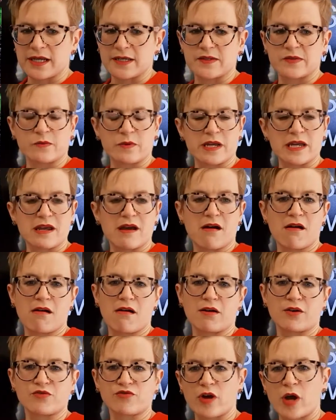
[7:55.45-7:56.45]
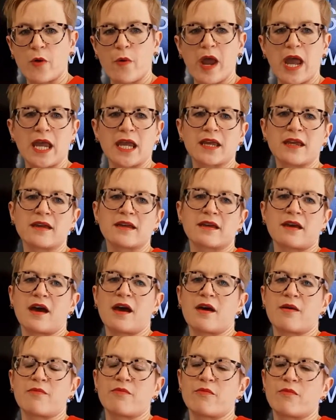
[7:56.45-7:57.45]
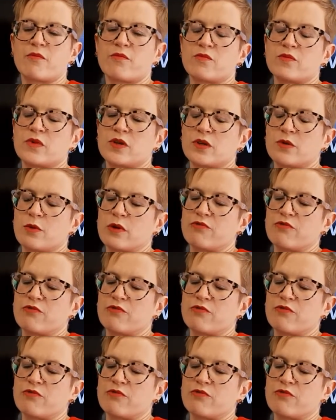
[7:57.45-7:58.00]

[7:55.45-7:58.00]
as we are growing, you know,